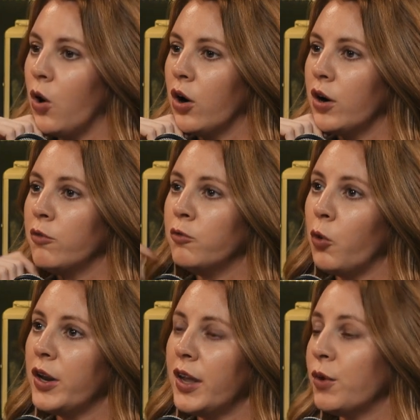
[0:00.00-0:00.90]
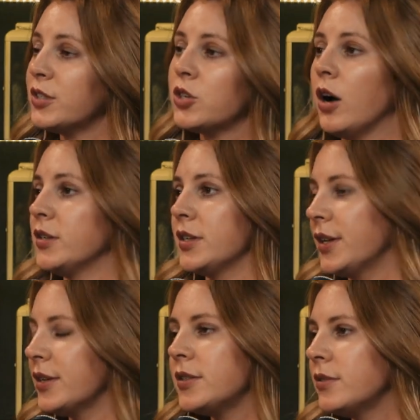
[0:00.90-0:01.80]
aren't avoiding what's
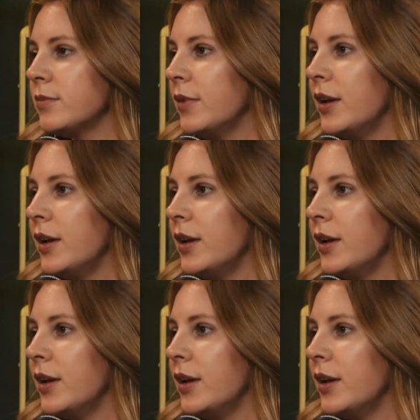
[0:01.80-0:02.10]
causing this.